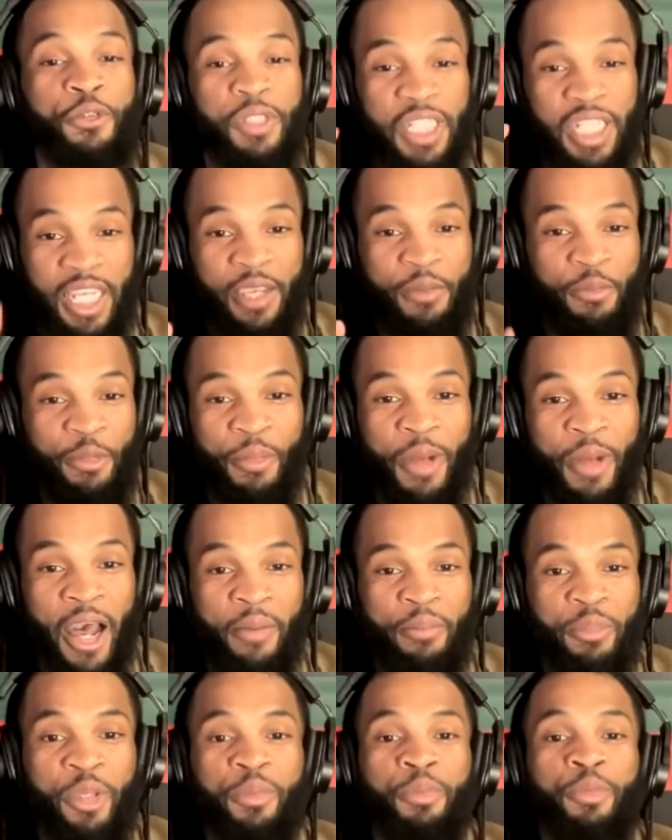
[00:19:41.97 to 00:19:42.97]
And keep in mind,
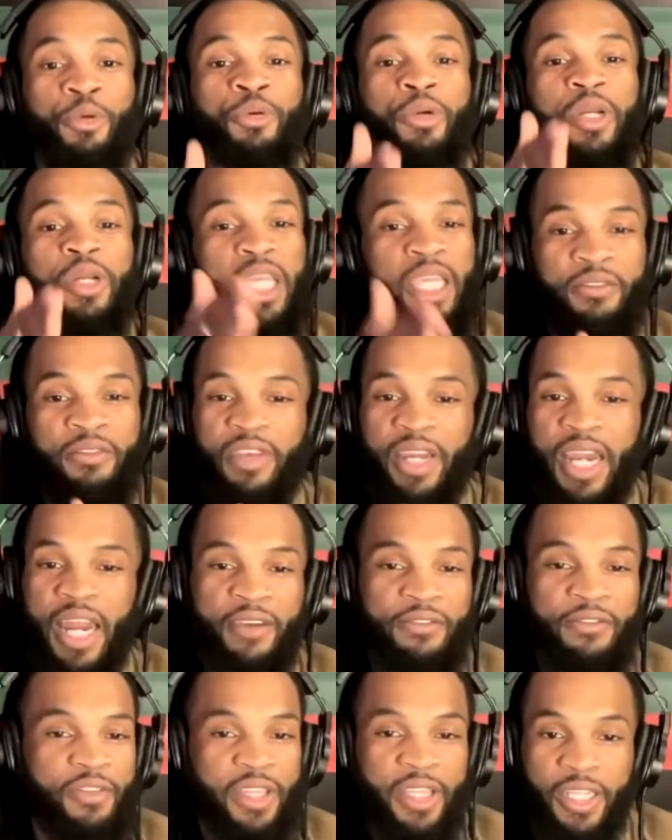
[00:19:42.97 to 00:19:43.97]
people, even
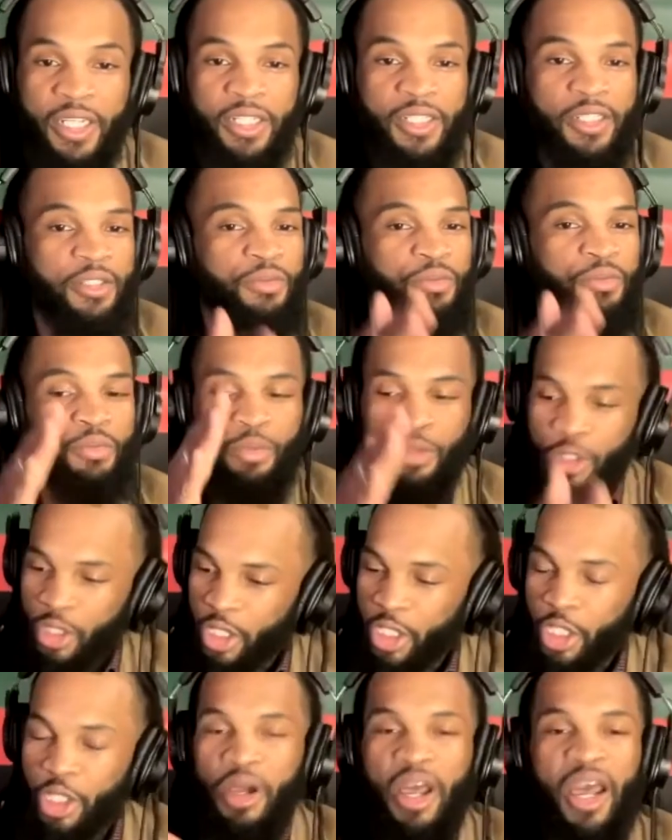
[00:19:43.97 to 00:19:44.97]
after this, we
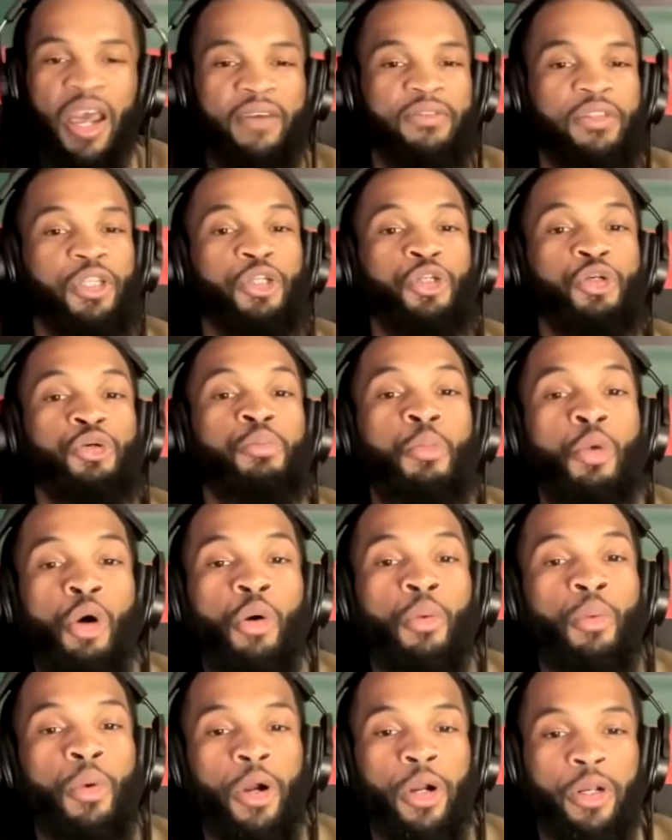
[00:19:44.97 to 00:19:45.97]
still have to do more
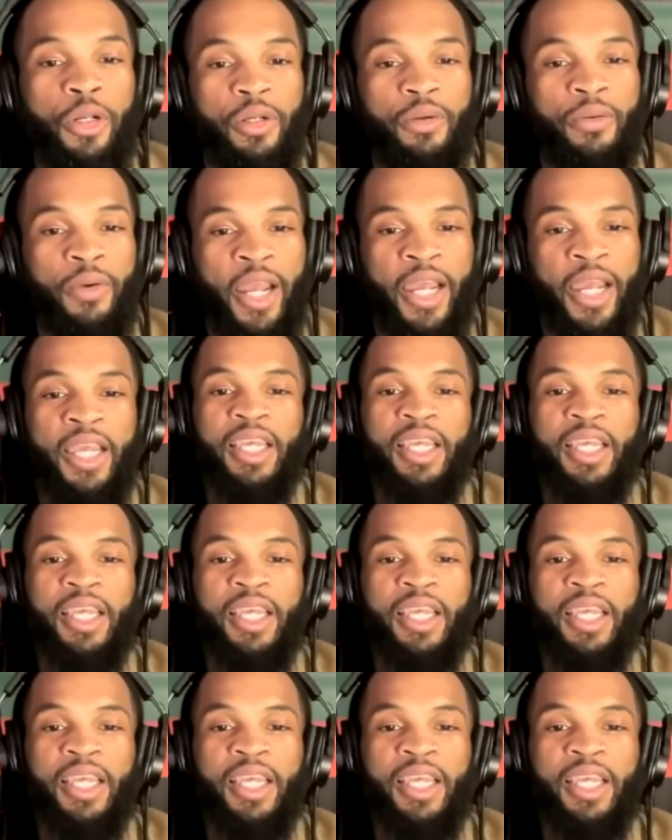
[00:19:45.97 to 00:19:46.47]
work, right?